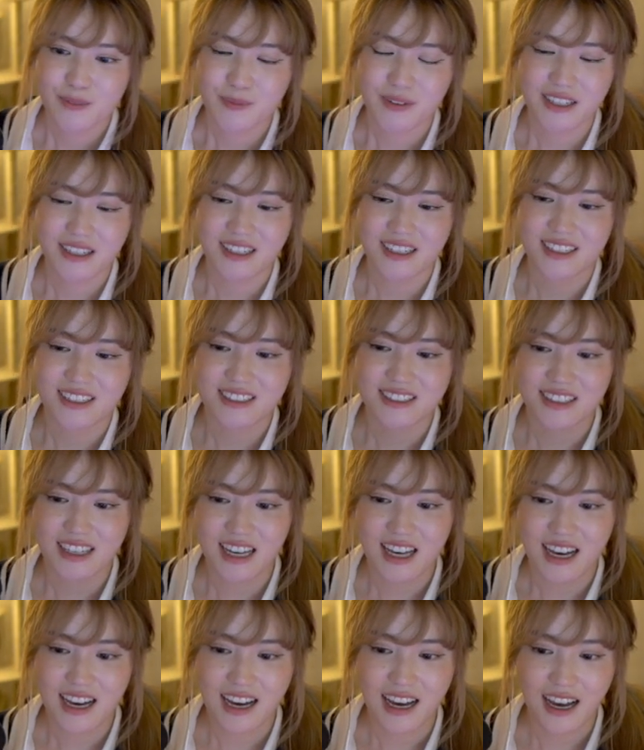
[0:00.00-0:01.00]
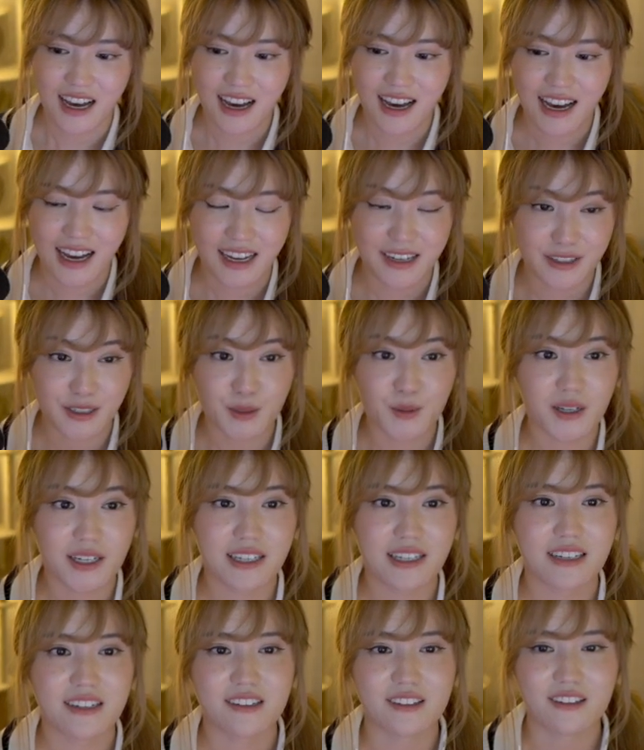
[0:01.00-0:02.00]
because I knew I
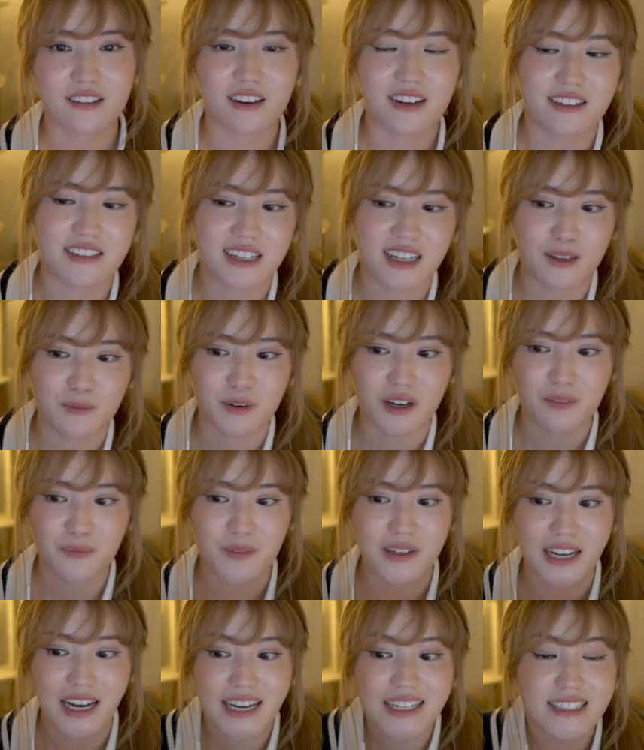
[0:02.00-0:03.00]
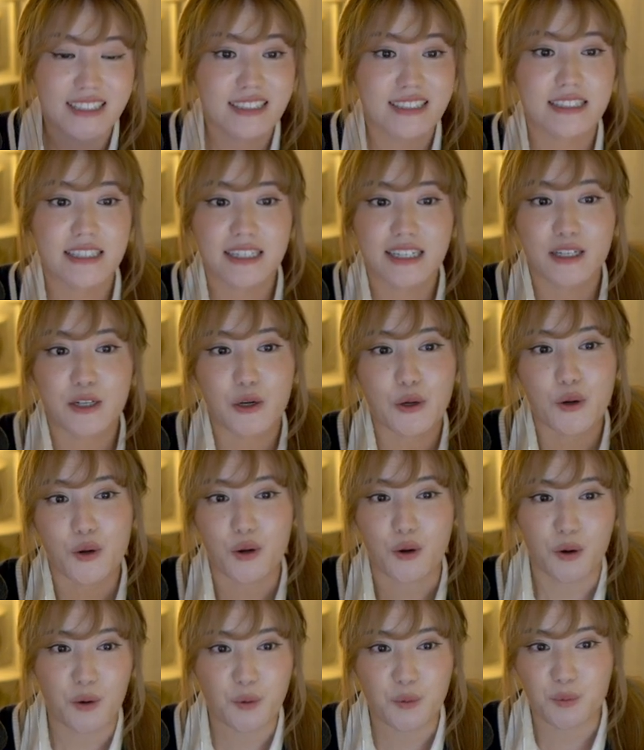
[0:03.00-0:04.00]
needed a lot of time off, but I just didn't
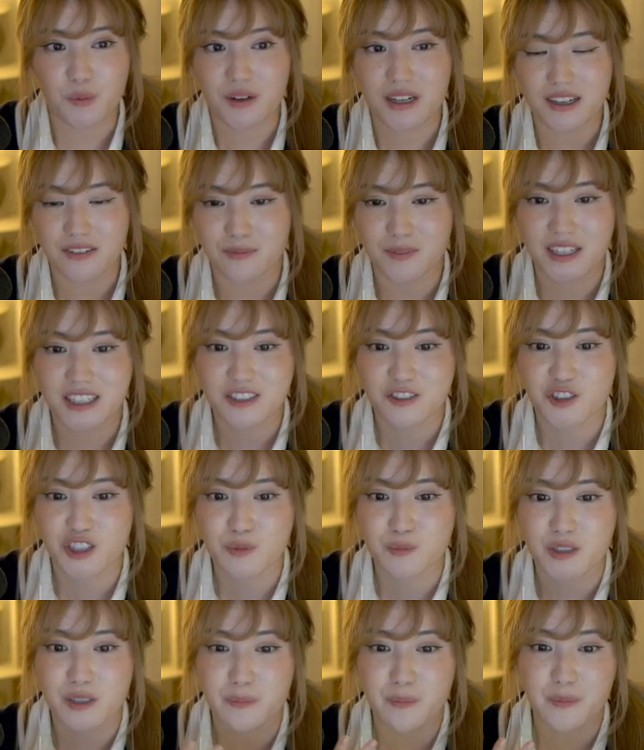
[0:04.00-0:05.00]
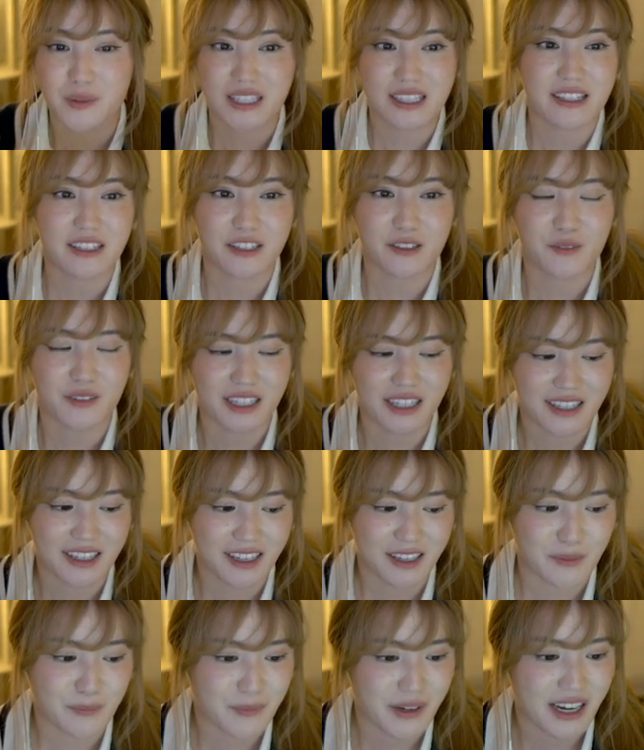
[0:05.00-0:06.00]
know if my stream would be there when I
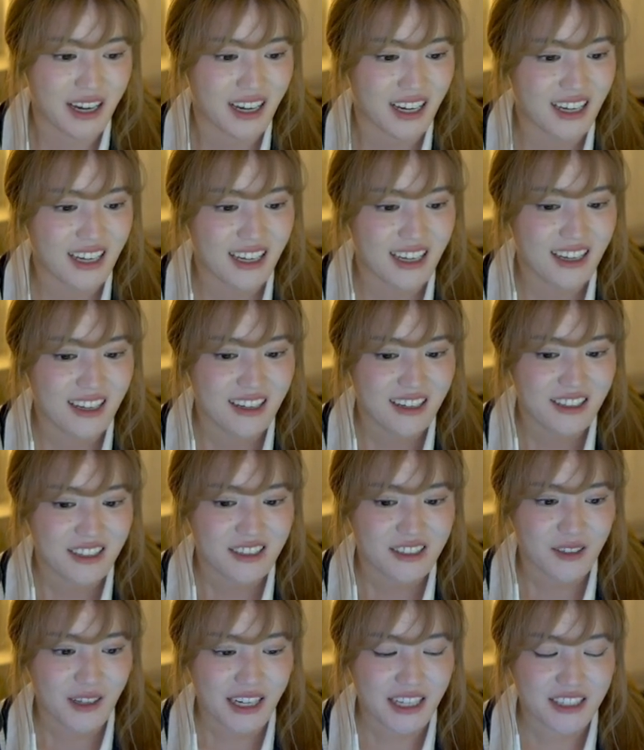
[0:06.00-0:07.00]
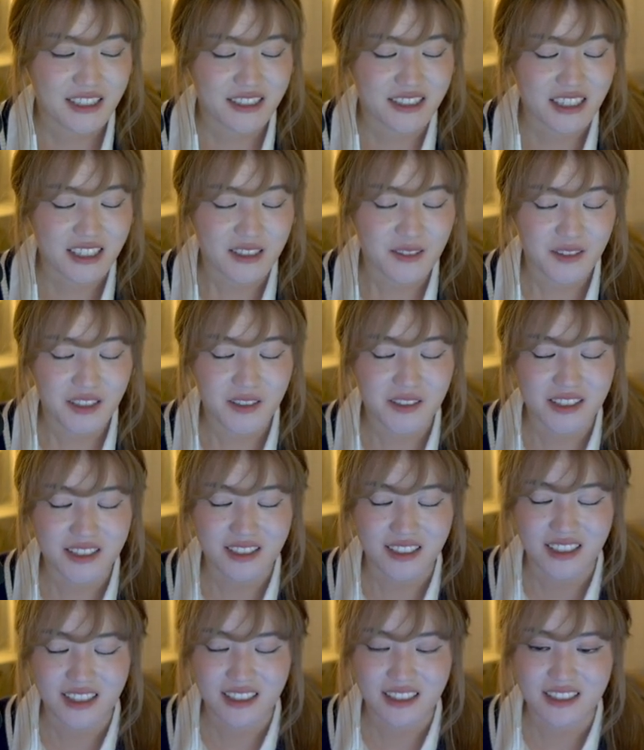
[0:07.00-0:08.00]
came back. So I genuinely was
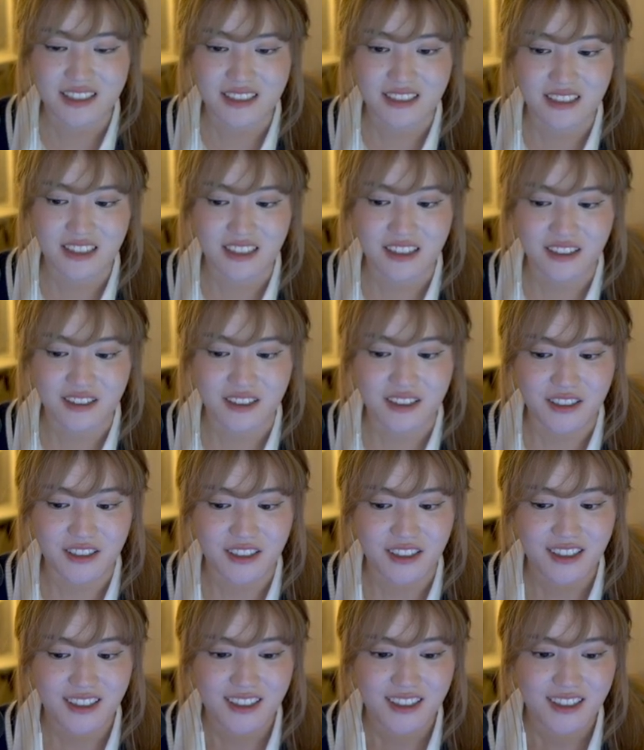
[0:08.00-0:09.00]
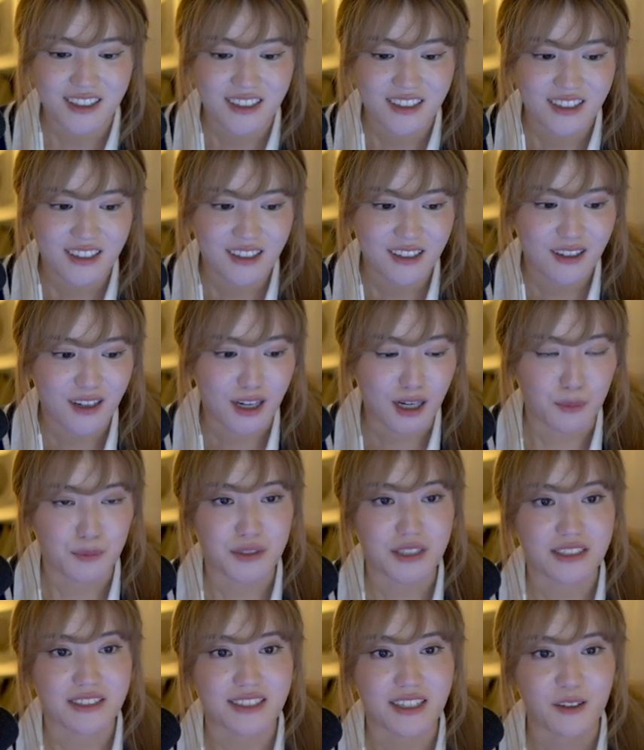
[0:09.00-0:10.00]
looking into other
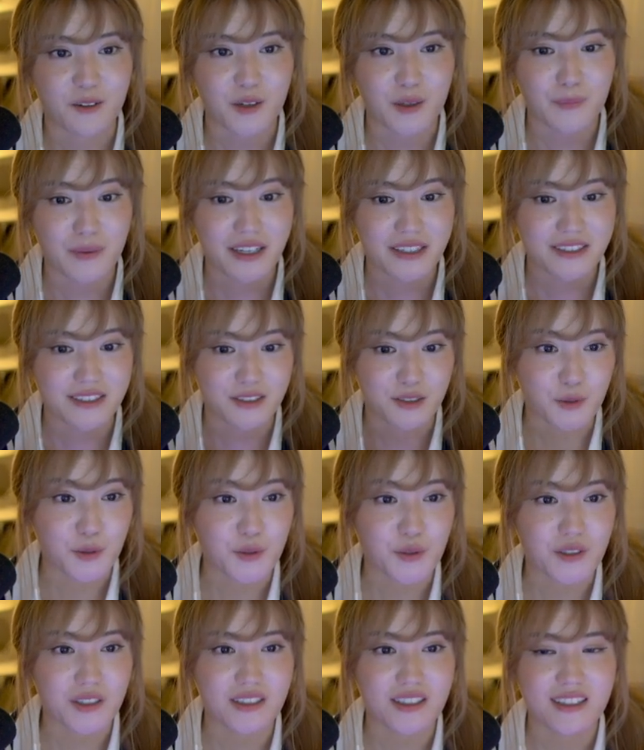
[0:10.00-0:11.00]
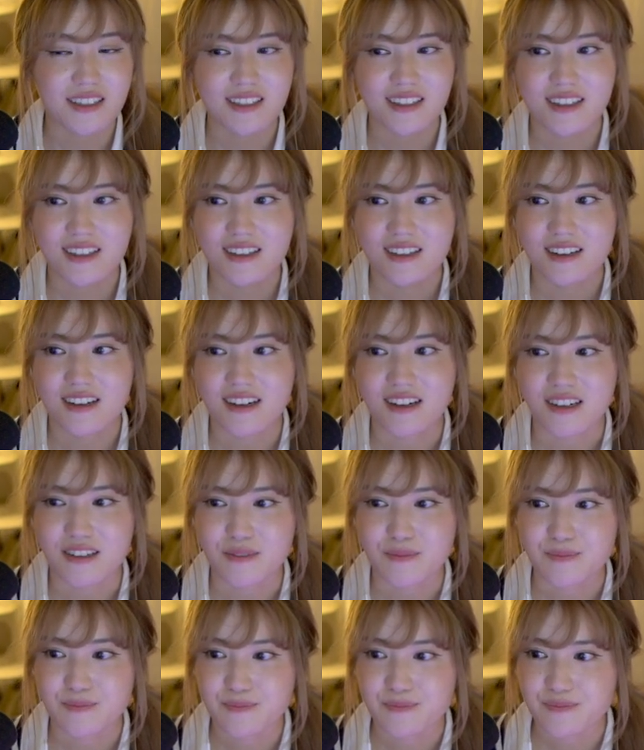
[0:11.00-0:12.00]
options, like going back to school,
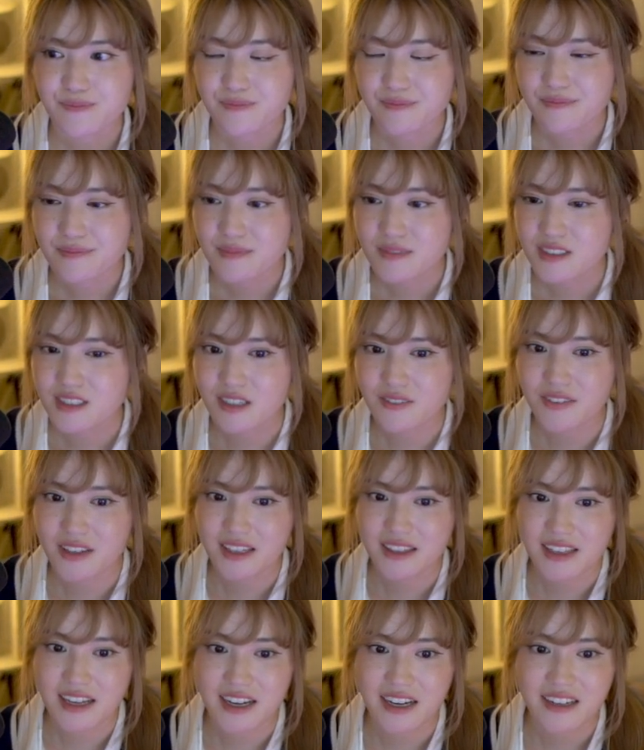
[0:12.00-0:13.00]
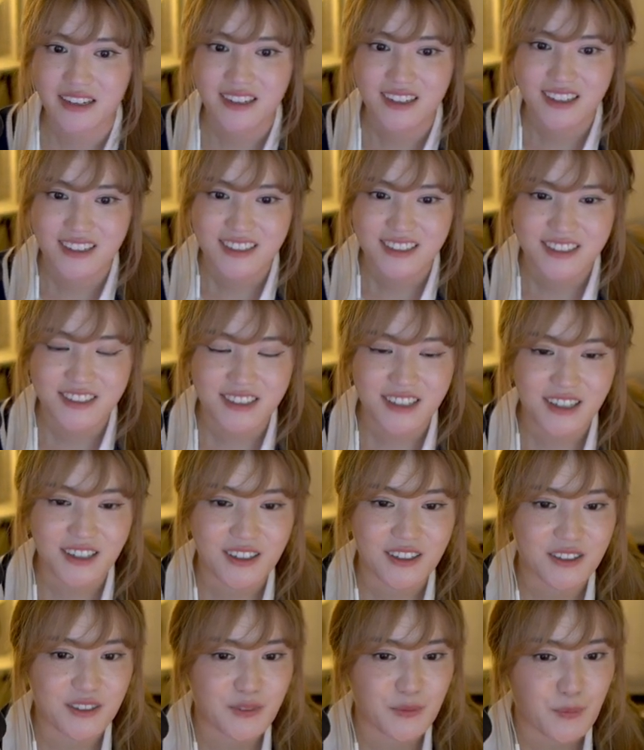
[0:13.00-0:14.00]
um, stuff like that.
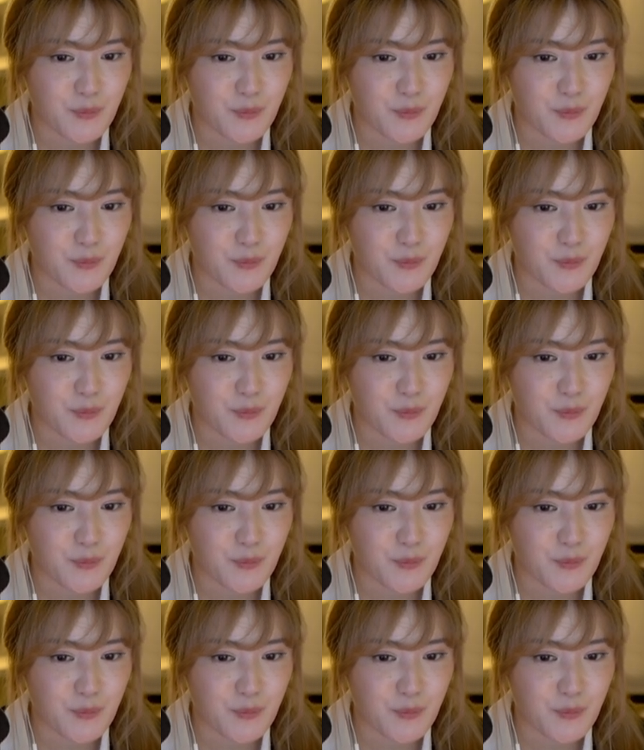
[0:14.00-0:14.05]
So